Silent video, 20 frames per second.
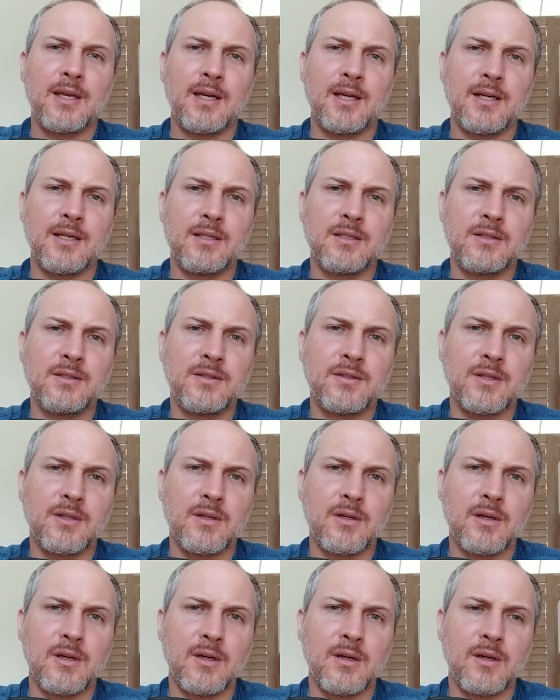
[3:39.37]
and
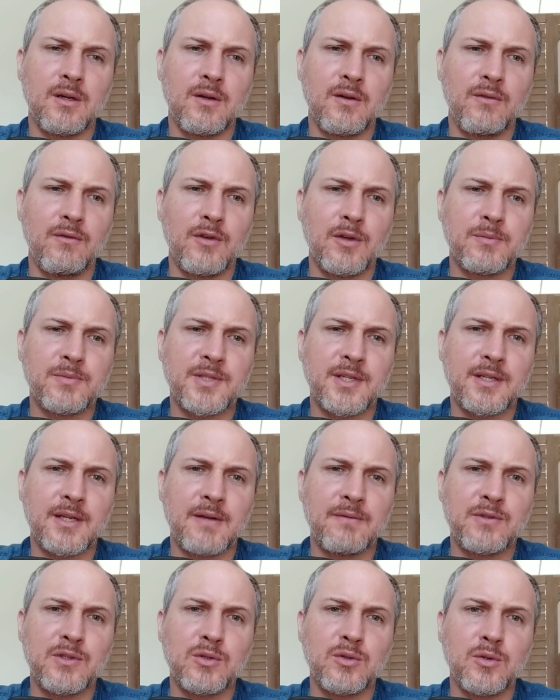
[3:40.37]
verbs that
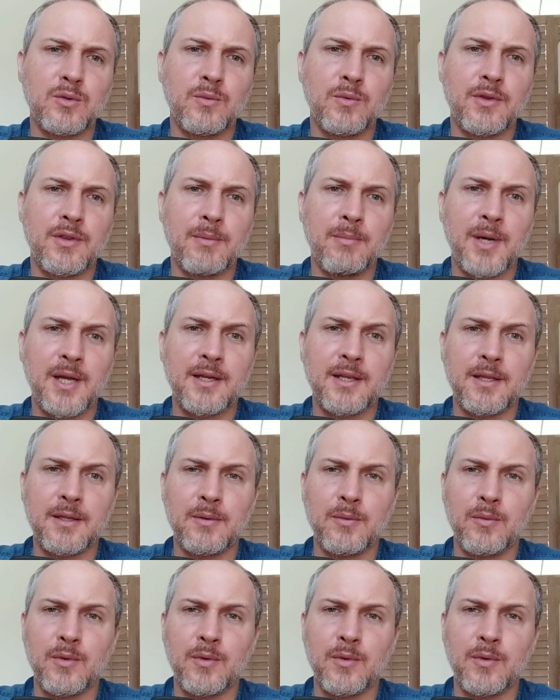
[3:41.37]
have to do with the body,